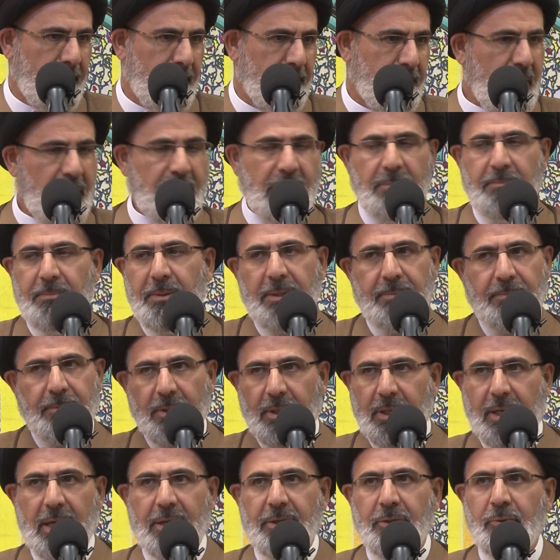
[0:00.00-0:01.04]
Many
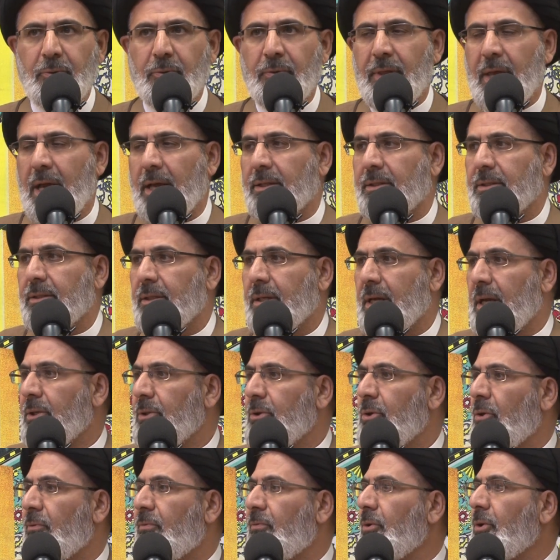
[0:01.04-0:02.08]
people can do that, can
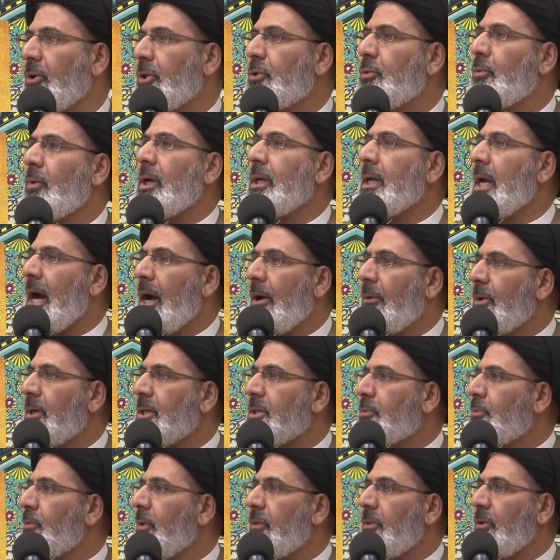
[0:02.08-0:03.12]
go for 20
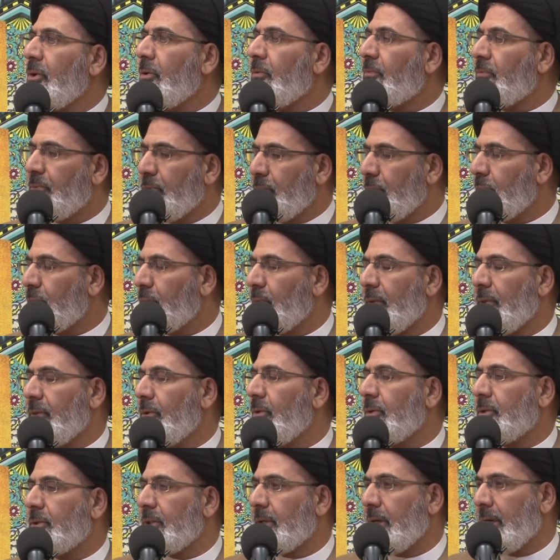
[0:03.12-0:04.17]
hours with no food, with
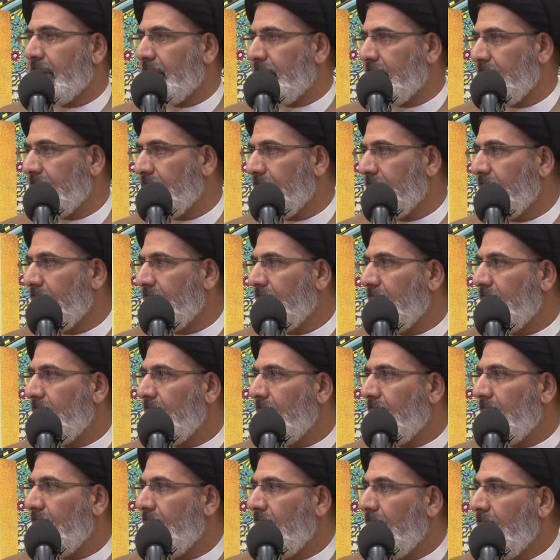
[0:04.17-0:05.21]
no drink.
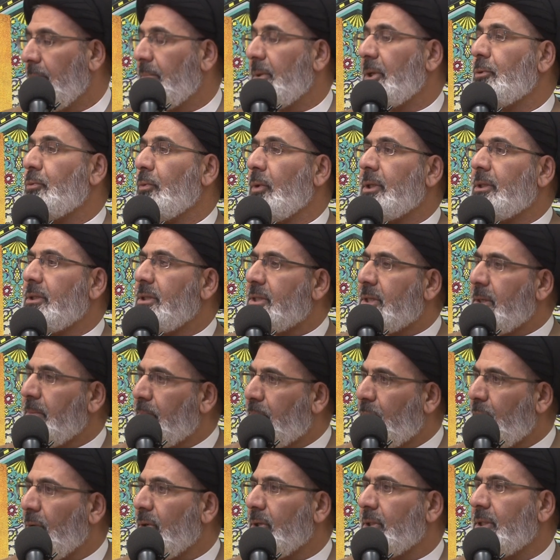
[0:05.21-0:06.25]
But what is
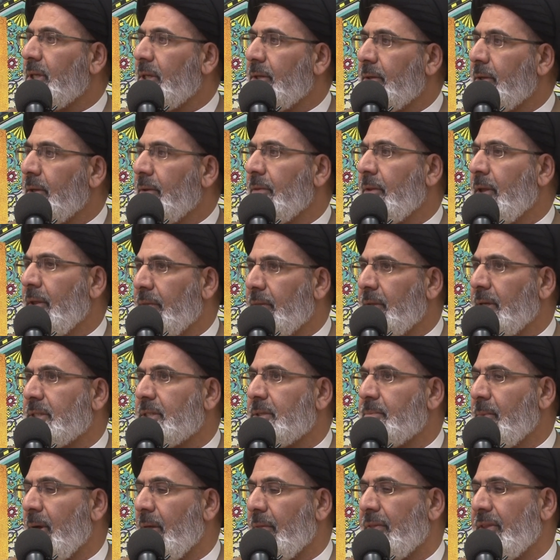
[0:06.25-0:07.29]
important in
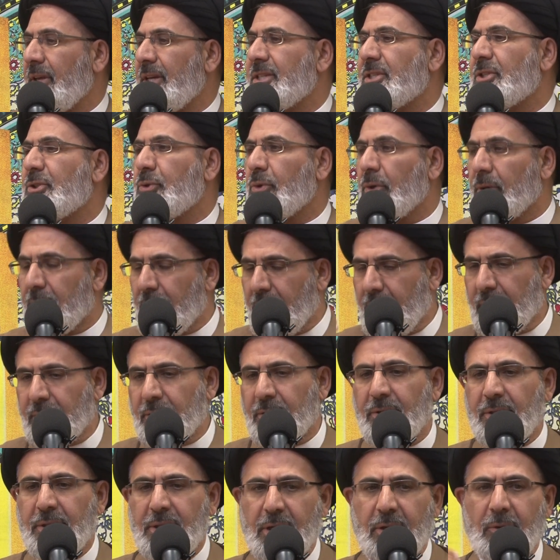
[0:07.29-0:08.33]
this month is to learn
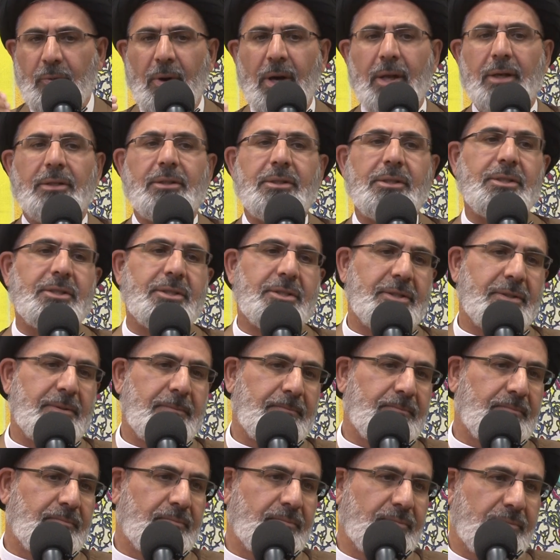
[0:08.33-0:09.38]
good qualities,
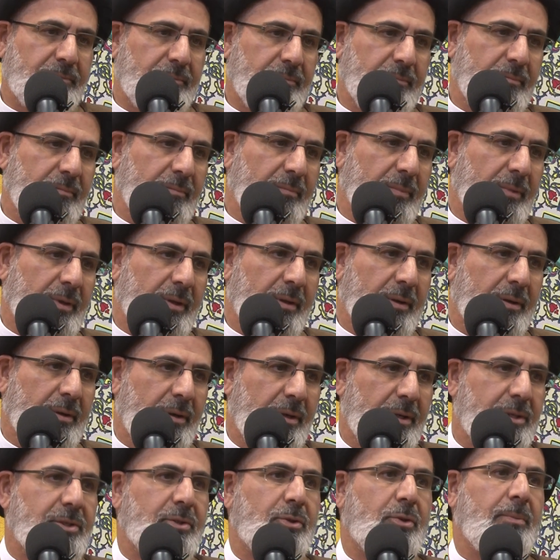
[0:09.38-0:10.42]

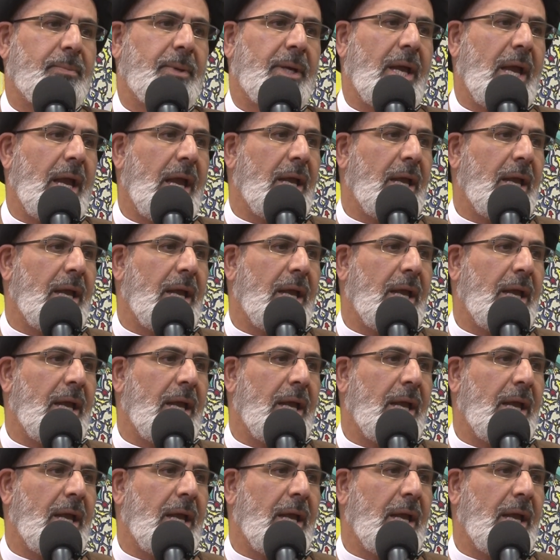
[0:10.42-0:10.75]
is to be